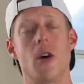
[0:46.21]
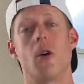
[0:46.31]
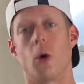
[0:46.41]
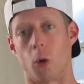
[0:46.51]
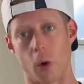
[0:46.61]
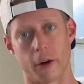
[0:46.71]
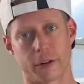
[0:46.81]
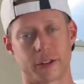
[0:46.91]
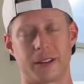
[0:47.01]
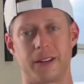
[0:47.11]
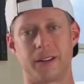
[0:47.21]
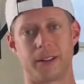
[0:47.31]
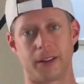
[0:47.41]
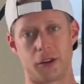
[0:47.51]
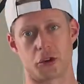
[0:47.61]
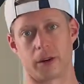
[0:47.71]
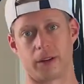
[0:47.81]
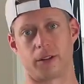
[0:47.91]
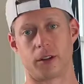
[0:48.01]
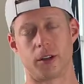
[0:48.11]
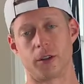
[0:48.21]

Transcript: or worse, injuries.